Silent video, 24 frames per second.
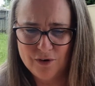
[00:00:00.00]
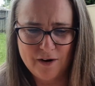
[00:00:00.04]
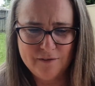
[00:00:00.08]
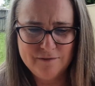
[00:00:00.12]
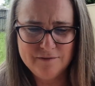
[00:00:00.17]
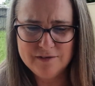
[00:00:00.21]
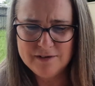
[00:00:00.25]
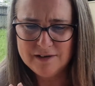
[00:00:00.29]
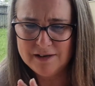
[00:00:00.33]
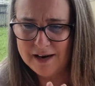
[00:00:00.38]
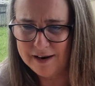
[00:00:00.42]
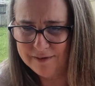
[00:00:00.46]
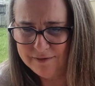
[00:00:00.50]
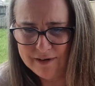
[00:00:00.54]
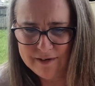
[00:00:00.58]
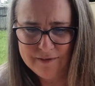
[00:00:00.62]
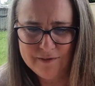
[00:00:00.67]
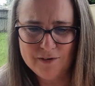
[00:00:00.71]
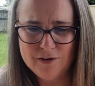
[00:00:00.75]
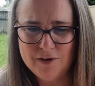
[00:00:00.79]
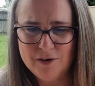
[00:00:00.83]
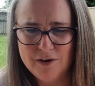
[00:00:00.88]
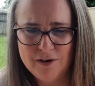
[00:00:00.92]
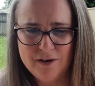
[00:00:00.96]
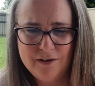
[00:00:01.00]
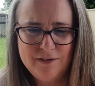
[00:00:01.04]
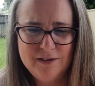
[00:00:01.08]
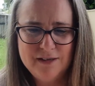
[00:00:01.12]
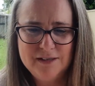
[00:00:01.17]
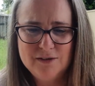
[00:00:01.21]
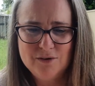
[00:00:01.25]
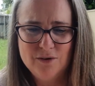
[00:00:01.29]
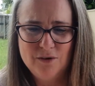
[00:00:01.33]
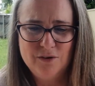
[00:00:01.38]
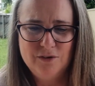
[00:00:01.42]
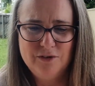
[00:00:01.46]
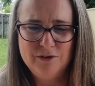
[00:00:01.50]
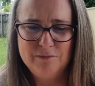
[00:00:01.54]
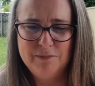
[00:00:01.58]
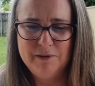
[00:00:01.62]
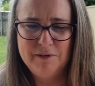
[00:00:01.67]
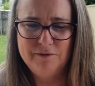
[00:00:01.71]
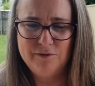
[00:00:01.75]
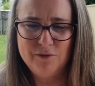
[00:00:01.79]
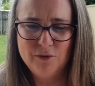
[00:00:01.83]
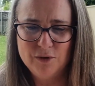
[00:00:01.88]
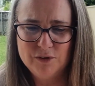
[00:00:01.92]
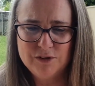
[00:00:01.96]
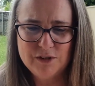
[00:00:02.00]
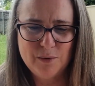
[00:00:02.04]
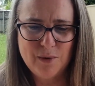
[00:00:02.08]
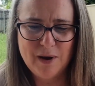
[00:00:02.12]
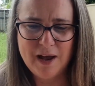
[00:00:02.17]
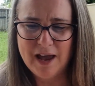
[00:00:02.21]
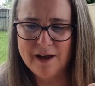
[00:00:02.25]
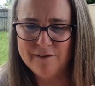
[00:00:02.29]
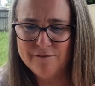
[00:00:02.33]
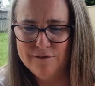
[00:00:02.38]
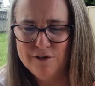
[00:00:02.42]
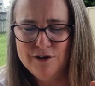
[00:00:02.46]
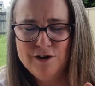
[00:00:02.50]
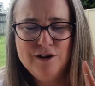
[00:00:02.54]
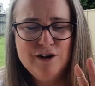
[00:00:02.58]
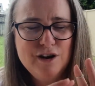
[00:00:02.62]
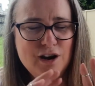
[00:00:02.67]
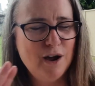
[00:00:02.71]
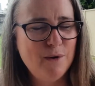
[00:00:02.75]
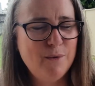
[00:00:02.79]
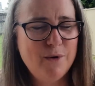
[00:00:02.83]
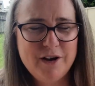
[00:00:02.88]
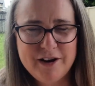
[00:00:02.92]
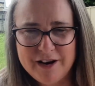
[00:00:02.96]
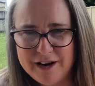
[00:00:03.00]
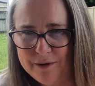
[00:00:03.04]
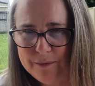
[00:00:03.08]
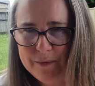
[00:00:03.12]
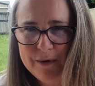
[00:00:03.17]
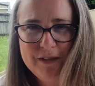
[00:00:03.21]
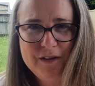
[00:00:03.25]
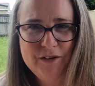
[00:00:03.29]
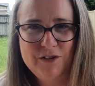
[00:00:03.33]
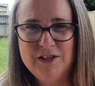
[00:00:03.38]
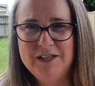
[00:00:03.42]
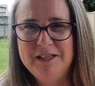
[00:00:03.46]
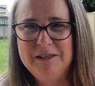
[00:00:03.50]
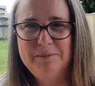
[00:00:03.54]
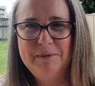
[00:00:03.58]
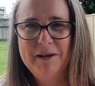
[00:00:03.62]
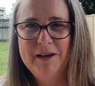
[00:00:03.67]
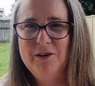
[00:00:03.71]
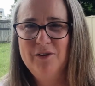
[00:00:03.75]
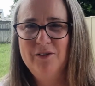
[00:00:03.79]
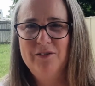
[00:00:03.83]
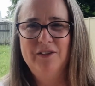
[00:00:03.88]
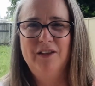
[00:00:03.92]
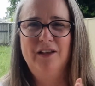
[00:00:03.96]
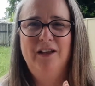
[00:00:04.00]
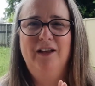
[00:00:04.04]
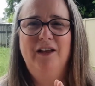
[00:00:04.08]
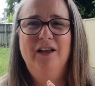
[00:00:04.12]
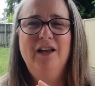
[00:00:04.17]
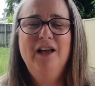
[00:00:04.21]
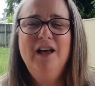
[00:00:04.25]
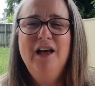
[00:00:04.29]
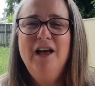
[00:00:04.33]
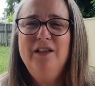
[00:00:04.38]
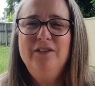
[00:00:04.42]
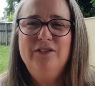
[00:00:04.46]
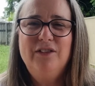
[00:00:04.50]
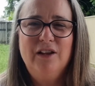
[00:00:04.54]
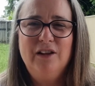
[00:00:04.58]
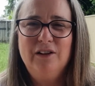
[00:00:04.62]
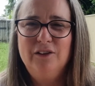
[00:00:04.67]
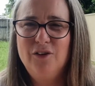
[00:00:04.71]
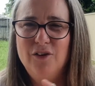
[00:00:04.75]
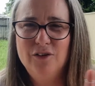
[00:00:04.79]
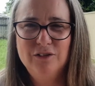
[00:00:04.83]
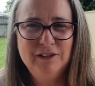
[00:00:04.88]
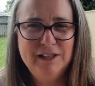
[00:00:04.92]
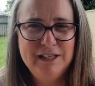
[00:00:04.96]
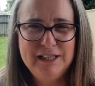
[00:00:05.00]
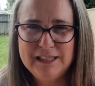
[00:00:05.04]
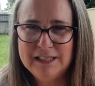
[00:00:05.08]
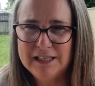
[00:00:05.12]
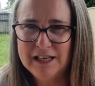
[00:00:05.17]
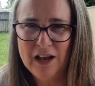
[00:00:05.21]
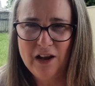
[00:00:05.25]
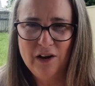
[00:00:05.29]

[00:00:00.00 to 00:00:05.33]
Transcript: I've never even heard of this author before, so I have no idea whether she's been on the long list,